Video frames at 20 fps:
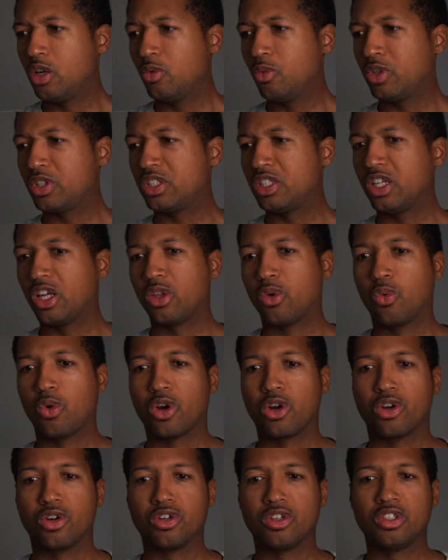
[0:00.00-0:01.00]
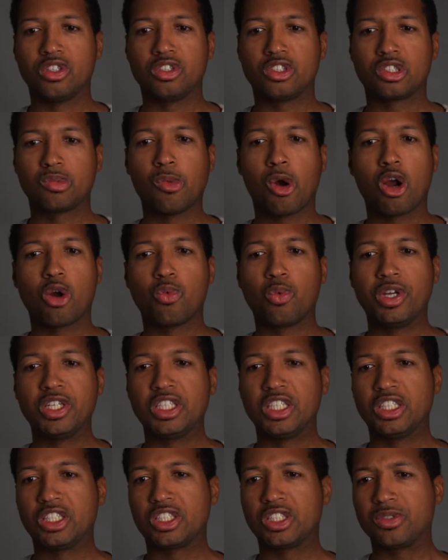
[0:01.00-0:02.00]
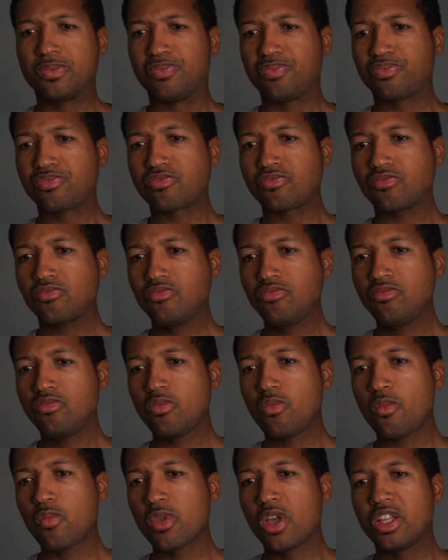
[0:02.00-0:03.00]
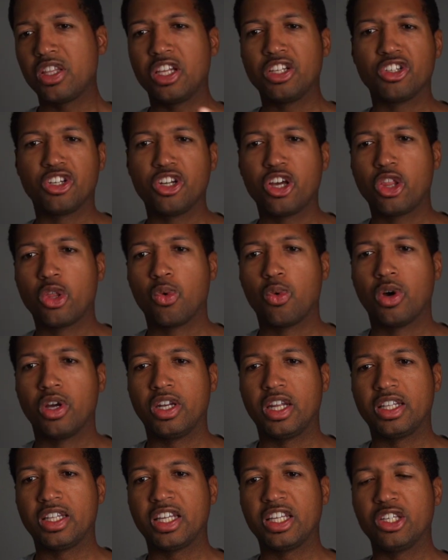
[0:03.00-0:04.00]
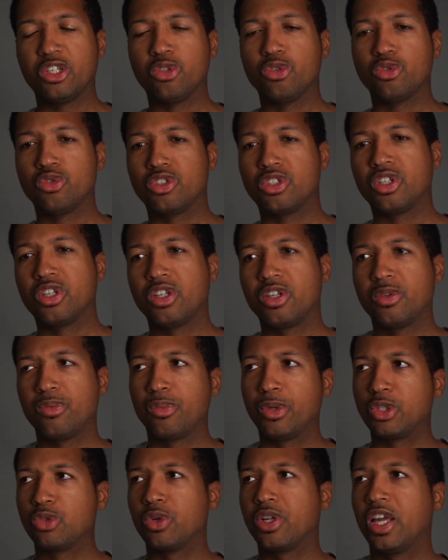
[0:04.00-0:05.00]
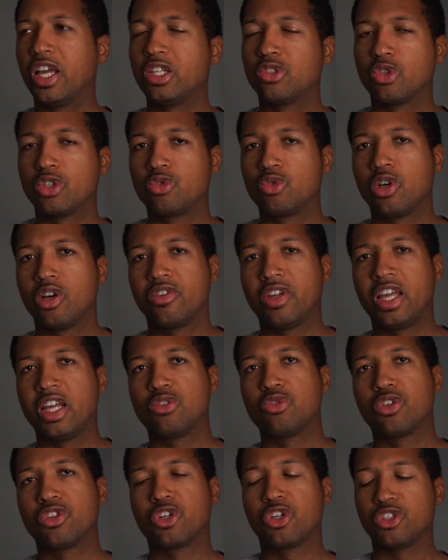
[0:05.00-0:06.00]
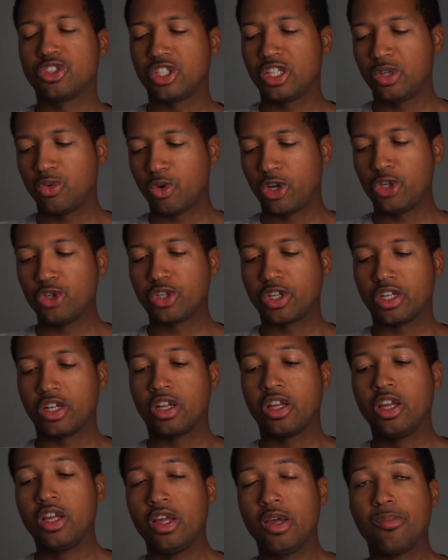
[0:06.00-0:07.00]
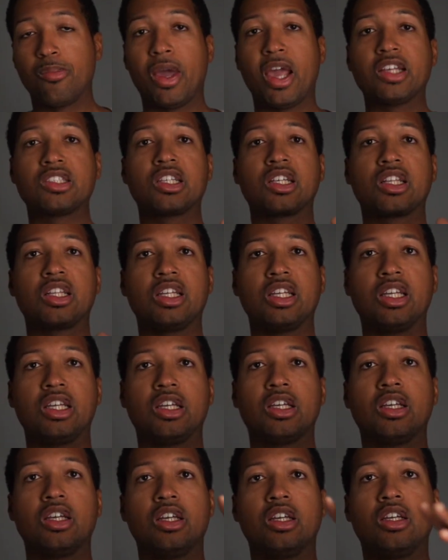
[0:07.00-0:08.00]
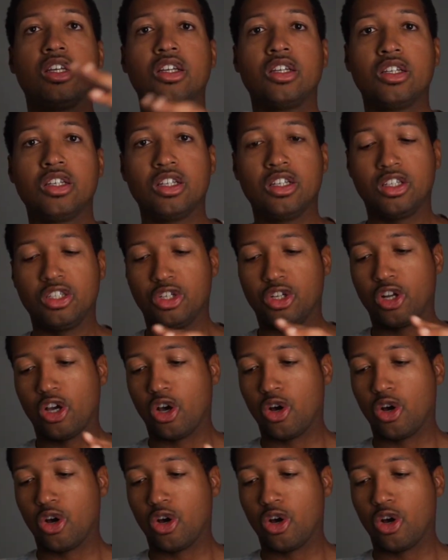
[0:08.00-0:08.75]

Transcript: what's the other word? Smart widgets. There's another one that they use between Android 12 and Android 13 where you can basically, you